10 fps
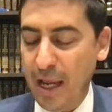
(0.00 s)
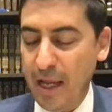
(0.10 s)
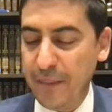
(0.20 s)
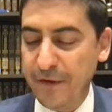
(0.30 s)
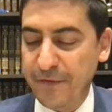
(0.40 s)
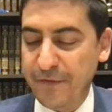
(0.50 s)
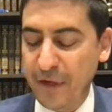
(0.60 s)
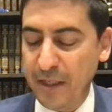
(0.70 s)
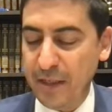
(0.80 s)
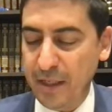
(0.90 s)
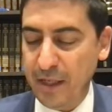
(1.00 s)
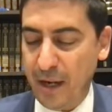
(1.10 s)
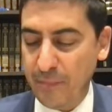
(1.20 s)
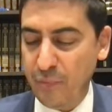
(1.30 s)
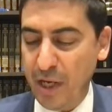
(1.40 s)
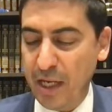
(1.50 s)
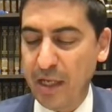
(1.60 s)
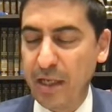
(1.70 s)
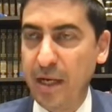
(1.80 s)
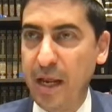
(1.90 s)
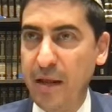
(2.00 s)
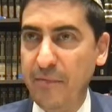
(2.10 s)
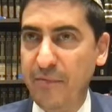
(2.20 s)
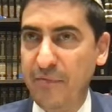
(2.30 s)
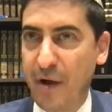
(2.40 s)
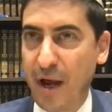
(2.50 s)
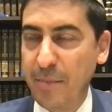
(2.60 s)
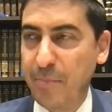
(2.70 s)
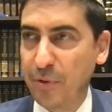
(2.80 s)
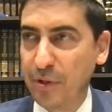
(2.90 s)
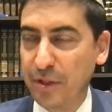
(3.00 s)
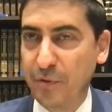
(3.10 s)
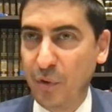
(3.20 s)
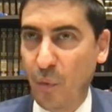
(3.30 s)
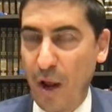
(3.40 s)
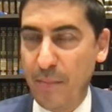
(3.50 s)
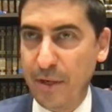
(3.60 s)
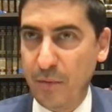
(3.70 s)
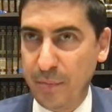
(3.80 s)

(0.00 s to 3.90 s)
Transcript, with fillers: In the in, in I'm reading it in a hyper literal way, but it